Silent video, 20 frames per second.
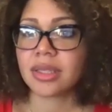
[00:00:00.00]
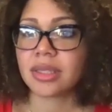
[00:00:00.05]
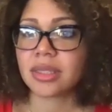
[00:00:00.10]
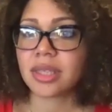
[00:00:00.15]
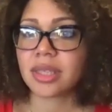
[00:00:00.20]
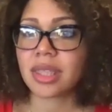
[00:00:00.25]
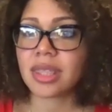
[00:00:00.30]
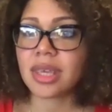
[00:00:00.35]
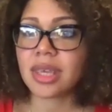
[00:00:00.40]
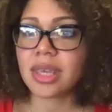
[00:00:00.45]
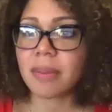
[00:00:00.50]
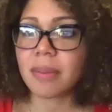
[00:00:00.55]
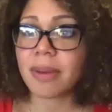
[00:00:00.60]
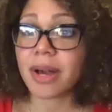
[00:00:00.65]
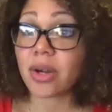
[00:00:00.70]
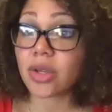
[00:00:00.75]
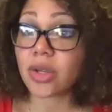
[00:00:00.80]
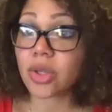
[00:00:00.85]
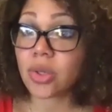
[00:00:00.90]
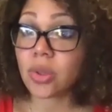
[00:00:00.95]
to think
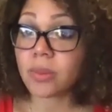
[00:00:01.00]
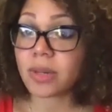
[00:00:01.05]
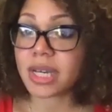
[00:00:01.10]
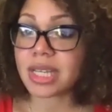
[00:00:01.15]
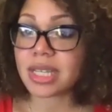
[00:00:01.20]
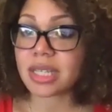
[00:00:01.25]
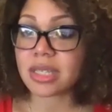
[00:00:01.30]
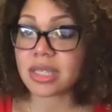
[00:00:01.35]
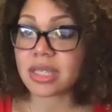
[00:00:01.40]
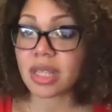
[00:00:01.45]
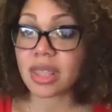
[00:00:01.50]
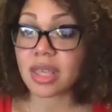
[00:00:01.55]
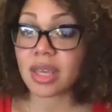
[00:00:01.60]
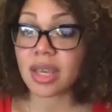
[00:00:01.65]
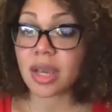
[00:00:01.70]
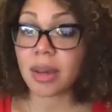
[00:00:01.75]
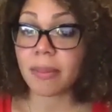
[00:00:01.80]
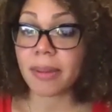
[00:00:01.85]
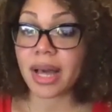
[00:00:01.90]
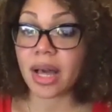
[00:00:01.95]
about Cuba is to
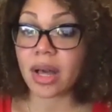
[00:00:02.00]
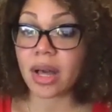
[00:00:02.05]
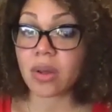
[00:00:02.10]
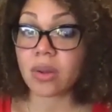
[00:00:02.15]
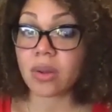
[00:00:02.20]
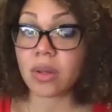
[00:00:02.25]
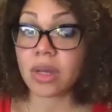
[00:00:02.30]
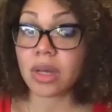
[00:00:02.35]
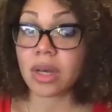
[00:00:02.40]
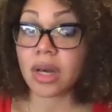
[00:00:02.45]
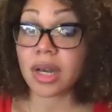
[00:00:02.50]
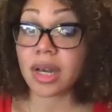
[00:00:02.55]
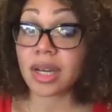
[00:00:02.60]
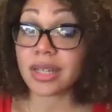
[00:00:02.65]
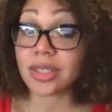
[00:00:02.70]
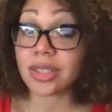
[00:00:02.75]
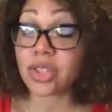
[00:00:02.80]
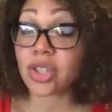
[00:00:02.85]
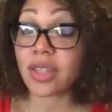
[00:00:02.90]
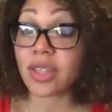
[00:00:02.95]
think about a
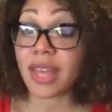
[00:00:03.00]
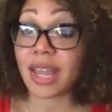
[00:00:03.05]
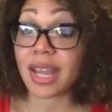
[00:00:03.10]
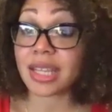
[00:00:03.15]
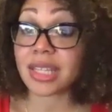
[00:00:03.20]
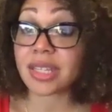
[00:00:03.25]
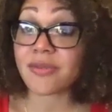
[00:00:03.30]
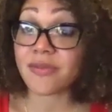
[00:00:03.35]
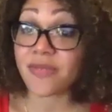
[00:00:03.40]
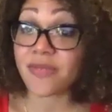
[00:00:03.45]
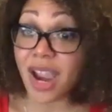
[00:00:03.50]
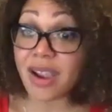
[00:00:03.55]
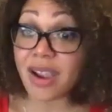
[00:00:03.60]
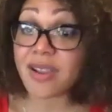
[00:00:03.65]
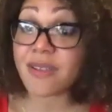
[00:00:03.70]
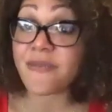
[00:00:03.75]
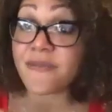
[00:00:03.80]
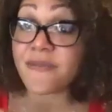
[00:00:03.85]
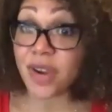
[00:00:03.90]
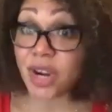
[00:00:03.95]
country that is
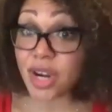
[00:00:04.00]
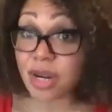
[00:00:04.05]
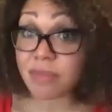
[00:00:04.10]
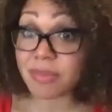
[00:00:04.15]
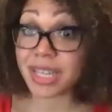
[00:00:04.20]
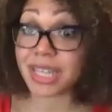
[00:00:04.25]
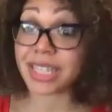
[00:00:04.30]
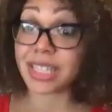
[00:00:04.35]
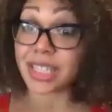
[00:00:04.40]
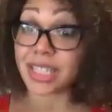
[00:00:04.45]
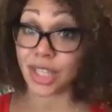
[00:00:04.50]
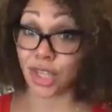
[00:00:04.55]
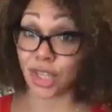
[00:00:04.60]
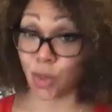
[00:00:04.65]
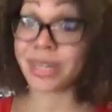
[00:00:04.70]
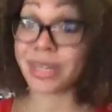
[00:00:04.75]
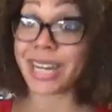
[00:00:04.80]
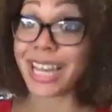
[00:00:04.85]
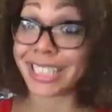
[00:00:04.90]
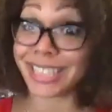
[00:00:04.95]
very firm in its
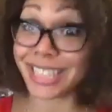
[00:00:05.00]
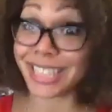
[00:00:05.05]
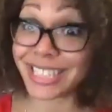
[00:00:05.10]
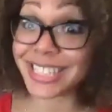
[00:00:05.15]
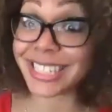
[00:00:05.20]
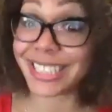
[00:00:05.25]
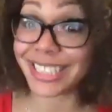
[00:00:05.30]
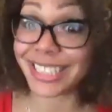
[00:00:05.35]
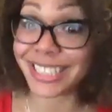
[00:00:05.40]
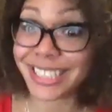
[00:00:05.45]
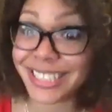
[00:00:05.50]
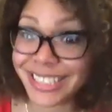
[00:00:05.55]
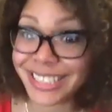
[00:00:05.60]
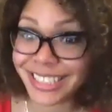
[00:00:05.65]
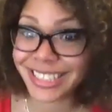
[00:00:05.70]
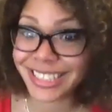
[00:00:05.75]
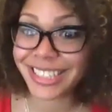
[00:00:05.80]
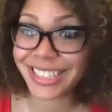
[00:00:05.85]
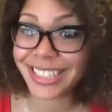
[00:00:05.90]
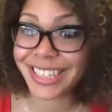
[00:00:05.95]
Cuban identity.
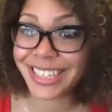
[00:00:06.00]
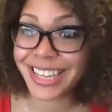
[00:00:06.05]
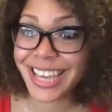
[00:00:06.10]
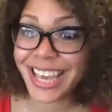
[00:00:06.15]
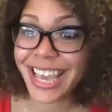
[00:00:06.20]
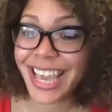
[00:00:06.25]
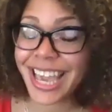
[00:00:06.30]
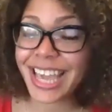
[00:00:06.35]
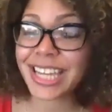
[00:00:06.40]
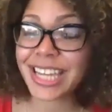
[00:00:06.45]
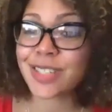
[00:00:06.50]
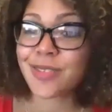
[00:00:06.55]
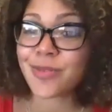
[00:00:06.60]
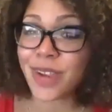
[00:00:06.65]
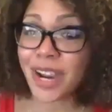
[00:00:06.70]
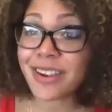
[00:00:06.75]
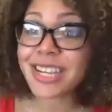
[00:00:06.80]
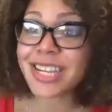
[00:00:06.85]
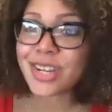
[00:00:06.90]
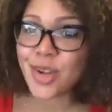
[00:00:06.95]
And it's
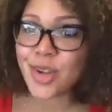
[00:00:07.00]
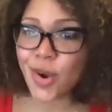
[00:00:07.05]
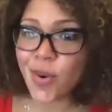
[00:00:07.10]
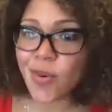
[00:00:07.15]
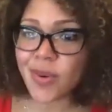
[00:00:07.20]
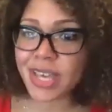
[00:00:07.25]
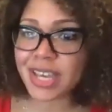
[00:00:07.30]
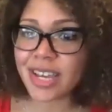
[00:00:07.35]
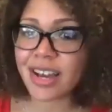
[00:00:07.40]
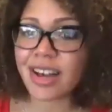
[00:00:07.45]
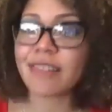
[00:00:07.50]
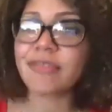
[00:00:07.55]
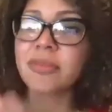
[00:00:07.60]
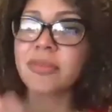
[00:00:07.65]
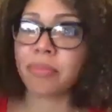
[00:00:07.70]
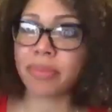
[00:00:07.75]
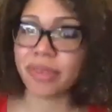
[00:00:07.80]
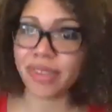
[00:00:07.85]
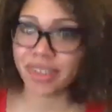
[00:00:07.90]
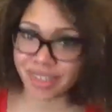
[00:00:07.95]
very knowing of
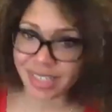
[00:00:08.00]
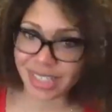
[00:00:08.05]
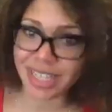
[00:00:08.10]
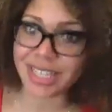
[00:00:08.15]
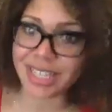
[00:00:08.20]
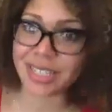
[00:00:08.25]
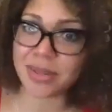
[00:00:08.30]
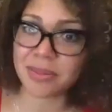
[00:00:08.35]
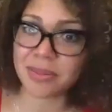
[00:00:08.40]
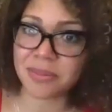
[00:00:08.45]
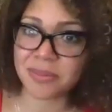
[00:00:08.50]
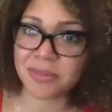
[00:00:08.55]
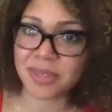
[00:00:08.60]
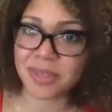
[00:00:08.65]
imperialism.